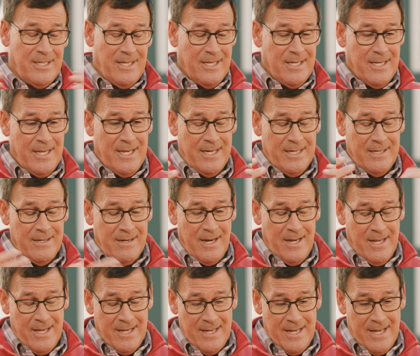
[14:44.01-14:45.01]
in,
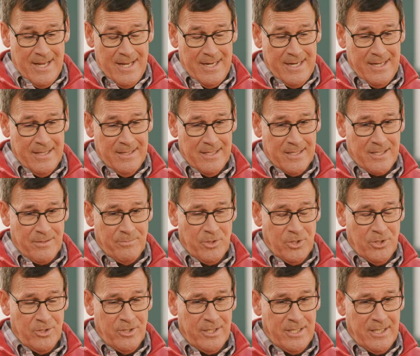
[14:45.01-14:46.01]
uh, in the
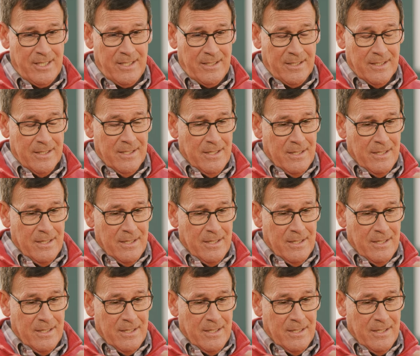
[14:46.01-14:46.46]
community,